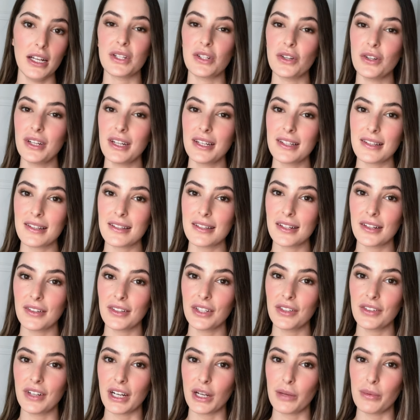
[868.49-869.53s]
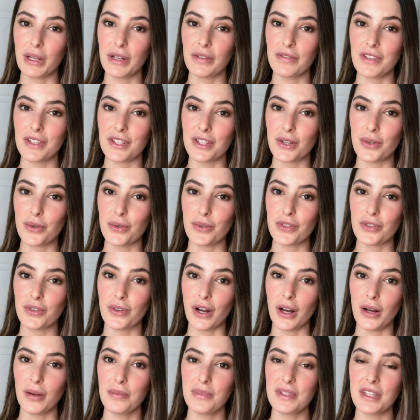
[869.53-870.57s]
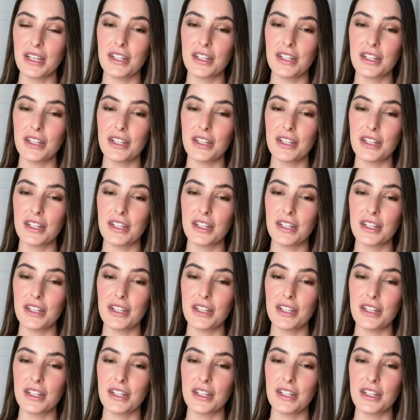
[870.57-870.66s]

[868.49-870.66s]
I don't necessarily recommend physical scrubs.